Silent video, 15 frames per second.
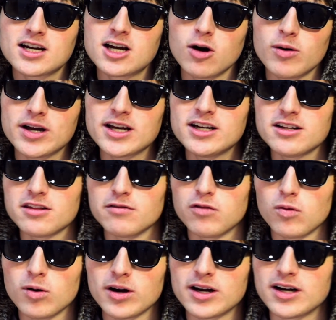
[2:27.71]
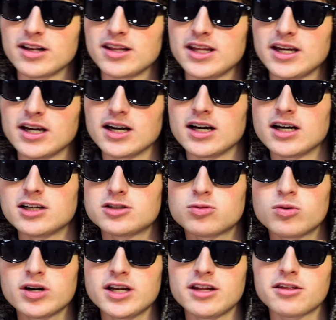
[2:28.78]
going into the void in the
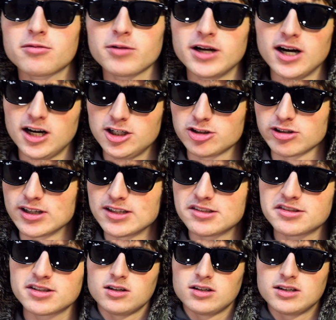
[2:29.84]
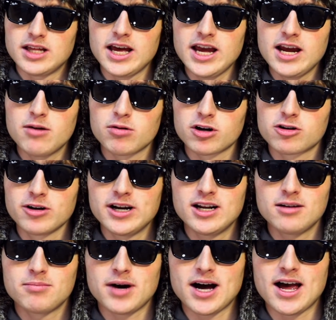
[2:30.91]
2300s, they were
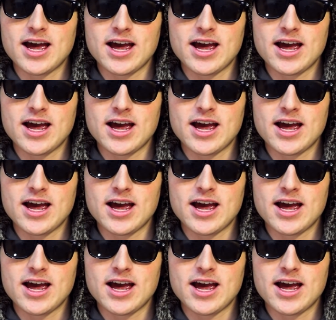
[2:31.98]
greeted by